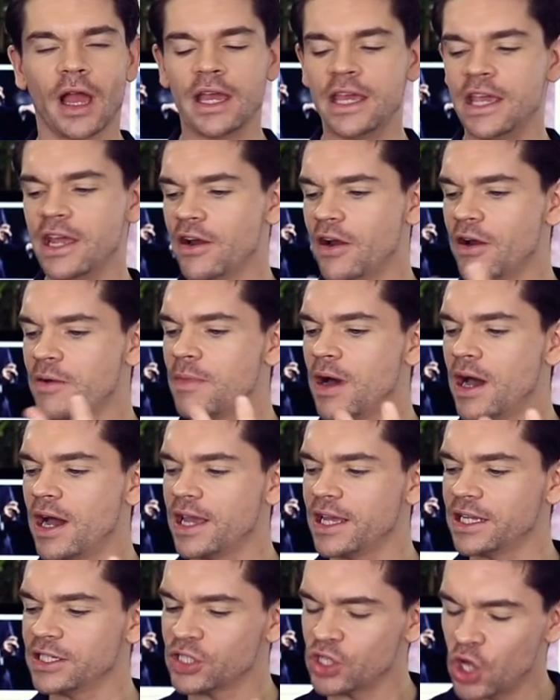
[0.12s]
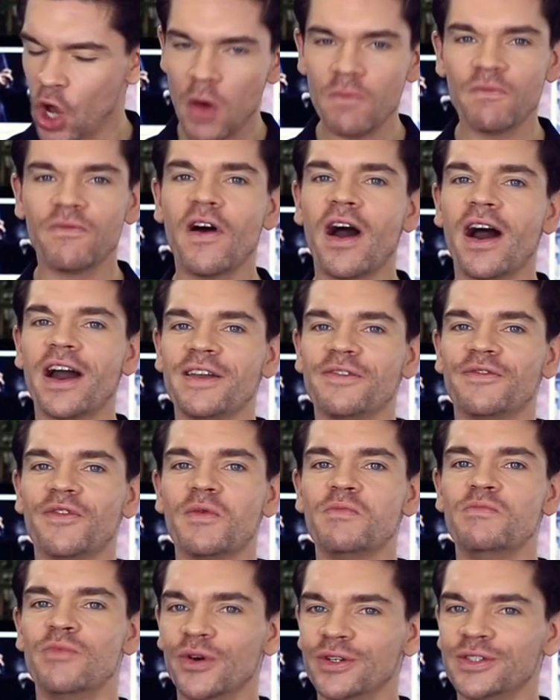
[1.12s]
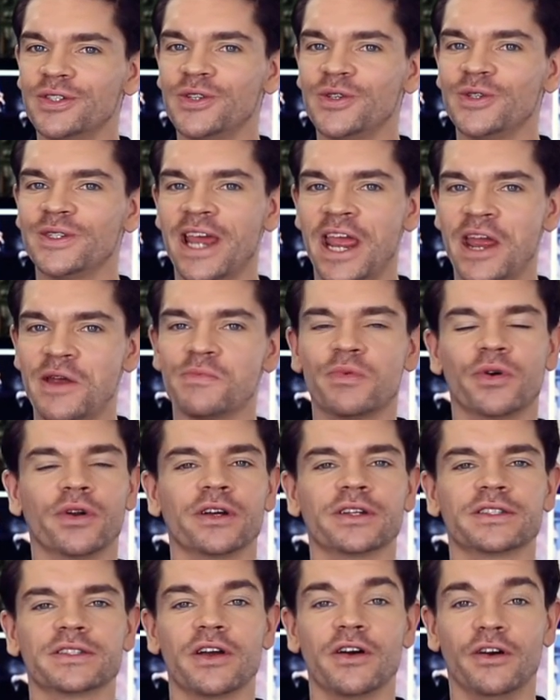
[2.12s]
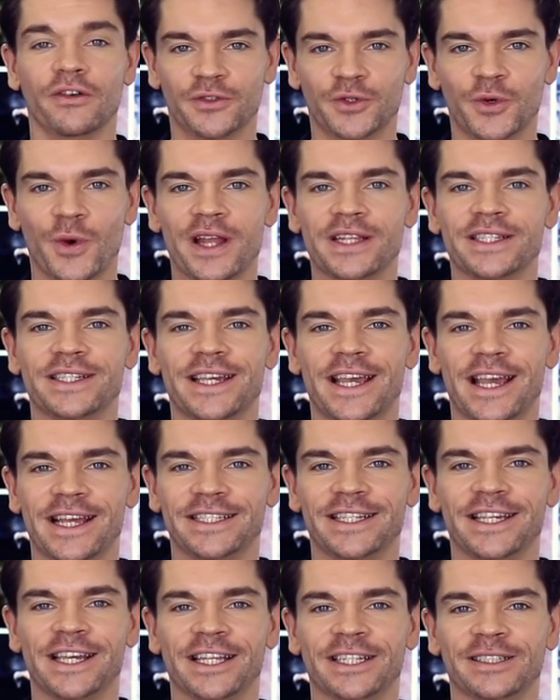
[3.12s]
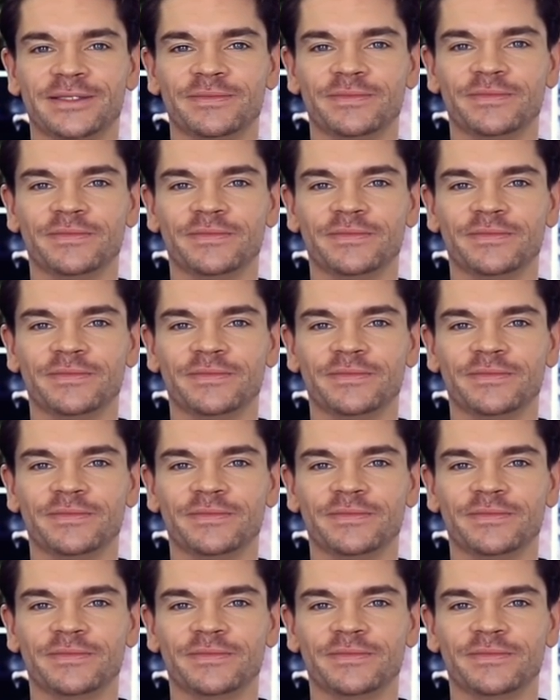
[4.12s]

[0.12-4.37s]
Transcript: Here are my top 5 most used hair products of 2018.